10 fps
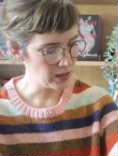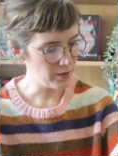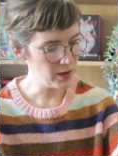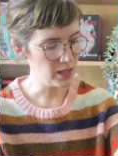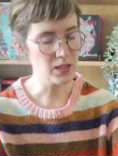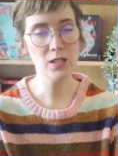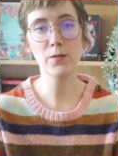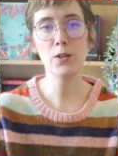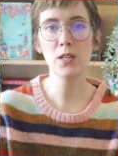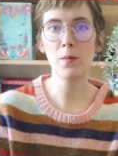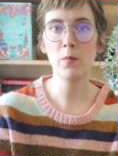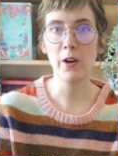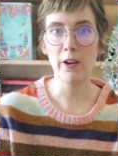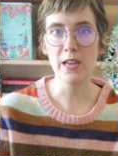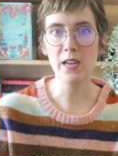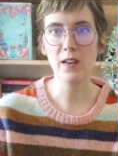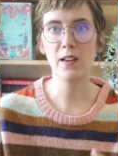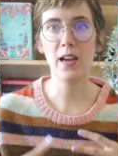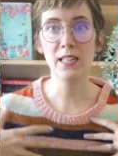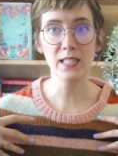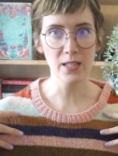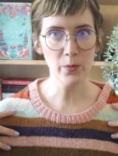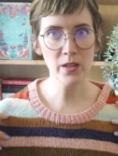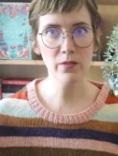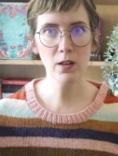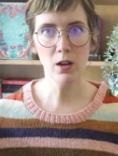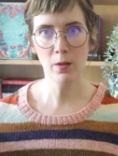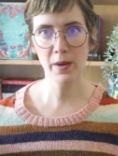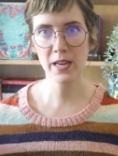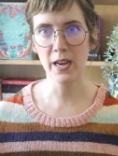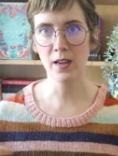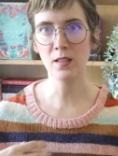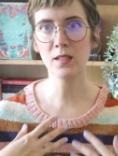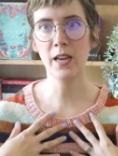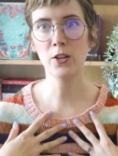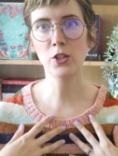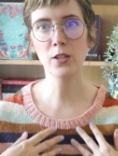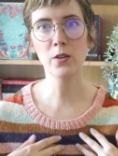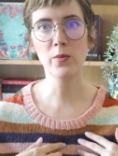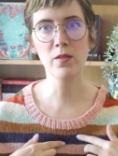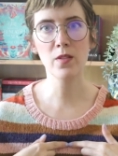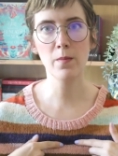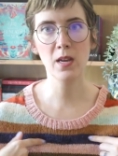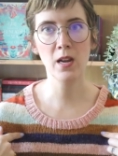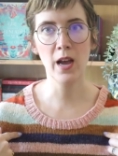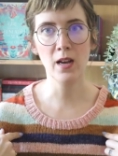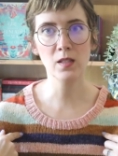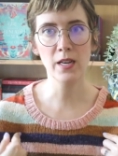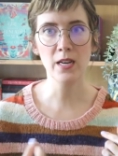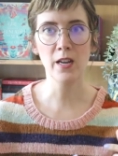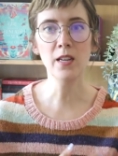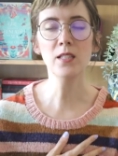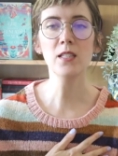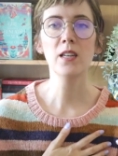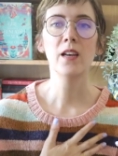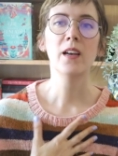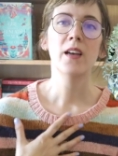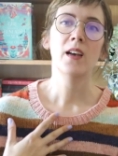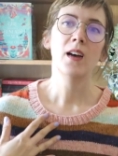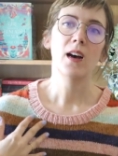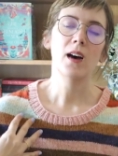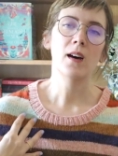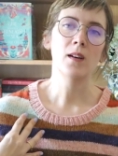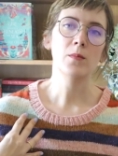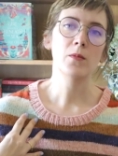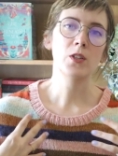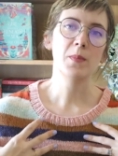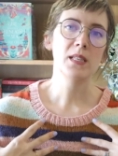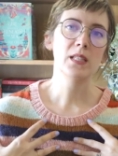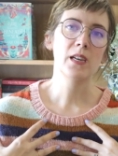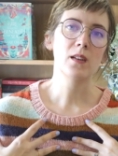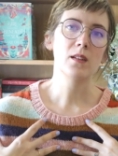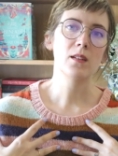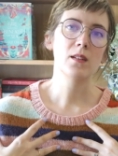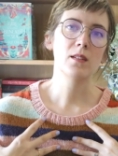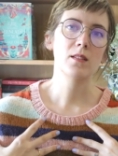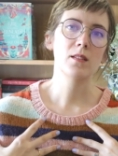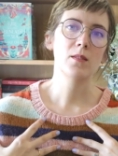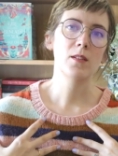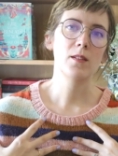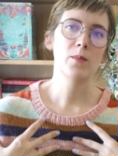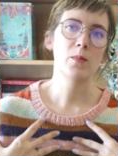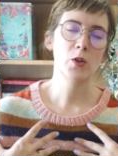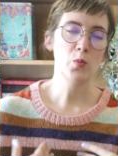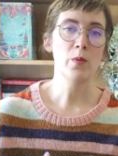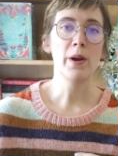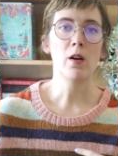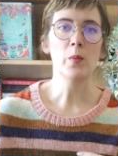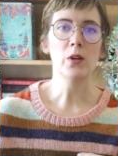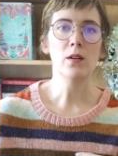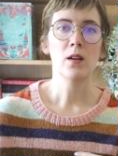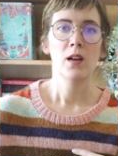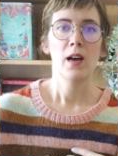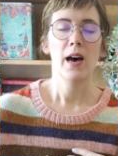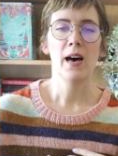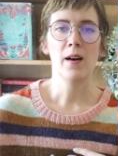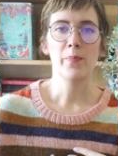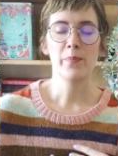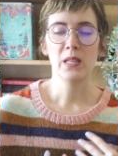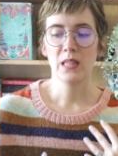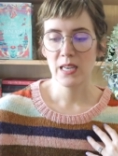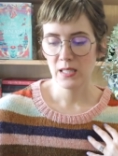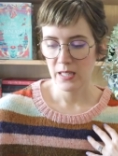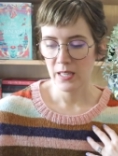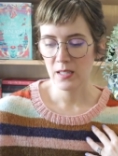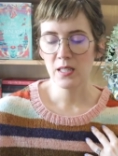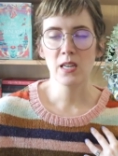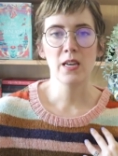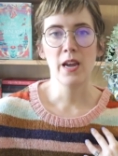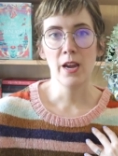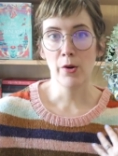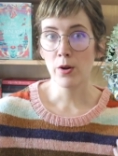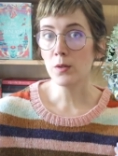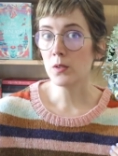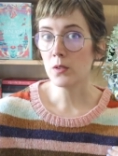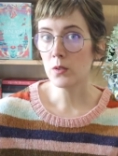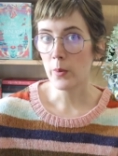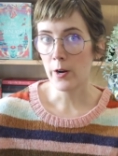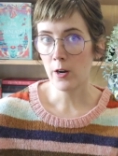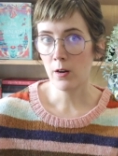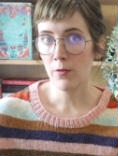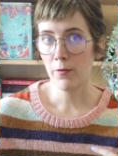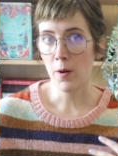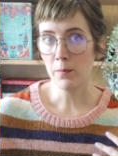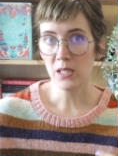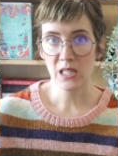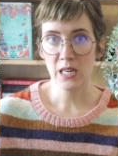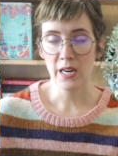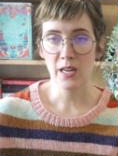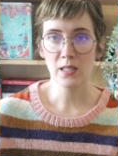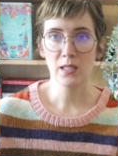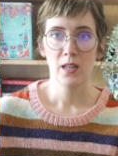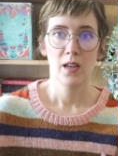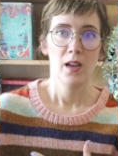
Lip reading: love it. This is the first time I'm wearing it. I did weave in all my ends. I actually weave them in as I knit, which makes it much more bearable. But this is the Aros sweater from PetiteKnit.